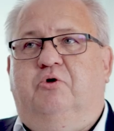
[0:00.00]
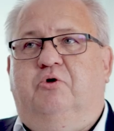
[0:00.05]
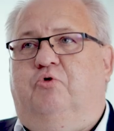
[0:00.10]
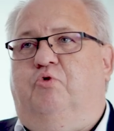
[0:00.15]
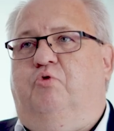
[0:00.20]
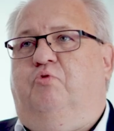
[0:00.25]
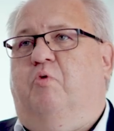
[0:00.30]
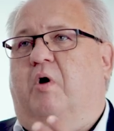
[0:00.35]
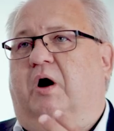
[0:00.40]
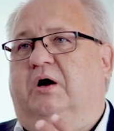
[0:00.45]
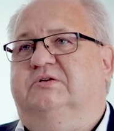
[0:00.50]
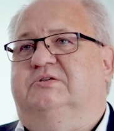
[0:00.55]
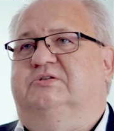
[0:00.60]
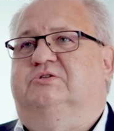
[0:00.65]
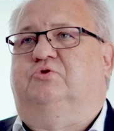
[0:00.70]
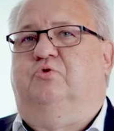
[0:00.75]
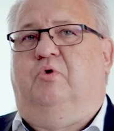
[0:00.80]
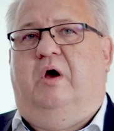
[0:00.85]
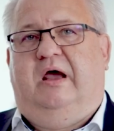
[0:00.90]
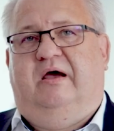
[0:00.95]
who wants
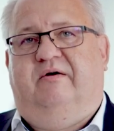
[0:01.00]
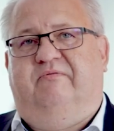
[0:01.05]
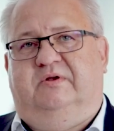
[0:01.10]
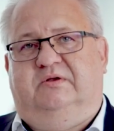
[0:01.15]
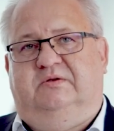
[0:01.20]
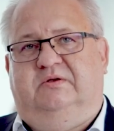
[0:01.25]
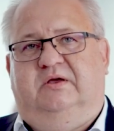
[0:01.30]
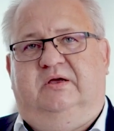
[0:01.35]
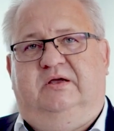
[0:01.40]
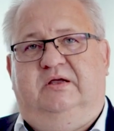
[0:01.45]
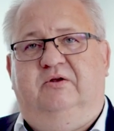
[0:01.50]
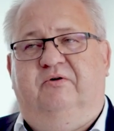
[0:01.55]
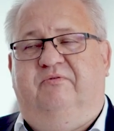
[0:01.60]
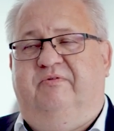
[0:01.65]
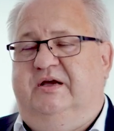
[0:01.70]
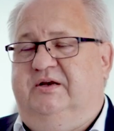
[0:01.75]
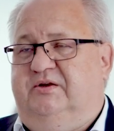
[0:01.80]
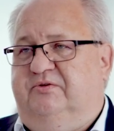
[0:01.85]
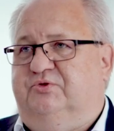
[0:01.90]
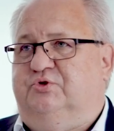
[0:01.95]
to have an
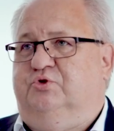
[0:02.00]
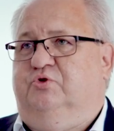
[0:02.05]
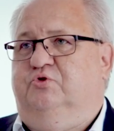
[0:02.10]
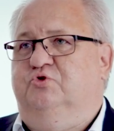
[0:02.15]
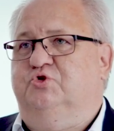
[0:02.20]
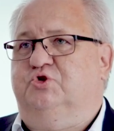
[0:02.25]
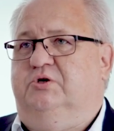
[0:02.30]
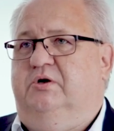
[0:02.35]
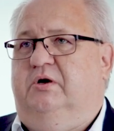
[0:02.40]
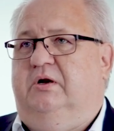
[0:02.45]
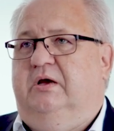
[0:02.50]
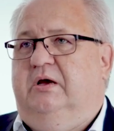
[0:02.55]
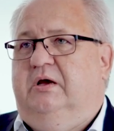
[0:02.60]
innovative solution.